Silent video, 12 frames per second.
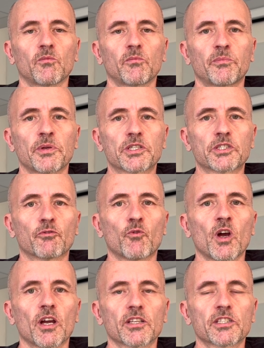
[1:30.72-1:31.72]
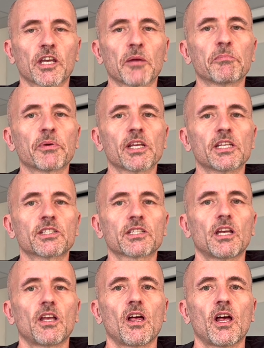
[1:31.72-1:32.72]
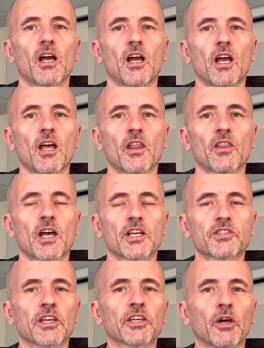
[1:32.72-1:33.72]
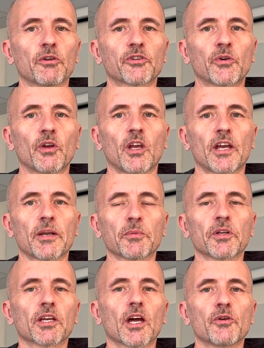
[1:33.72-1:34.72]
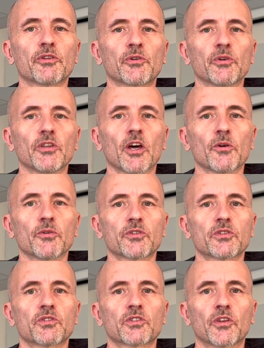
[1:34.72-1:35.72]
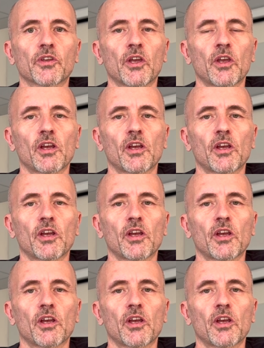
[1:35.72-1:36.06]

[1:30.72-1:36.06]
pieces of work to complete as they go through it, and I'm going to go through those so that